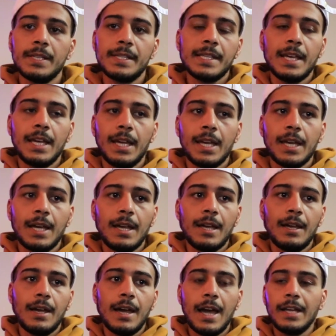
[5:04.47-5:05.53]
is like,
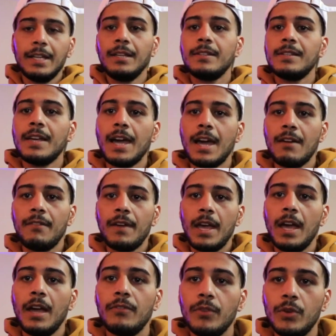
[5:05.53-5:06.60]
I need to have
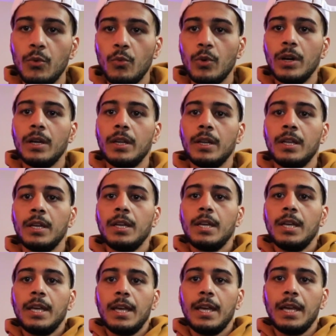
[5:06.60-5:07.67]
everyone
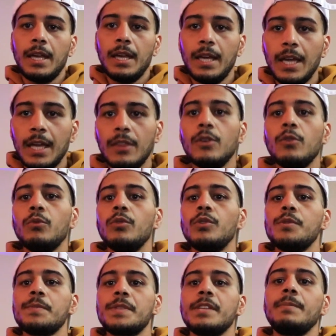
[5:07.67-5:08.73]
in the
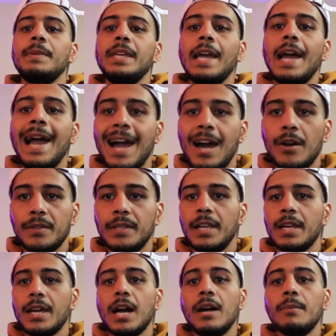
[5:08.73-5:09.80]
room to be out.
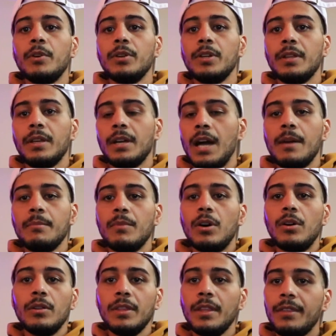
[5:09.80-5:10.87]
Like I'm on
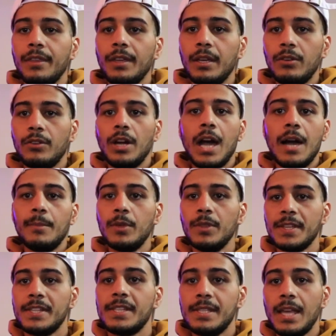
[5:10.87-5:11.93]
the theater, I'm on
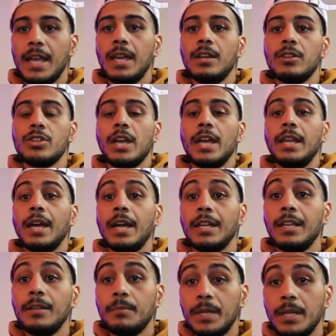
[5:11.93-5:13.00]
the stage, and I
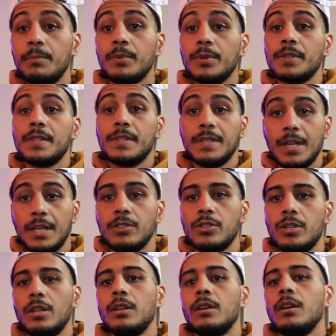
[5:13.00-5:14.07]
need people's
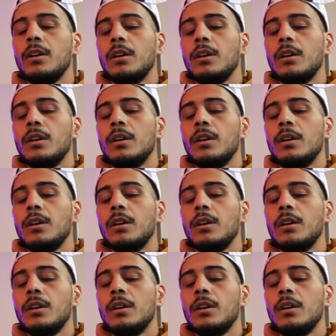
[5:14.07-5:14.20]
attention.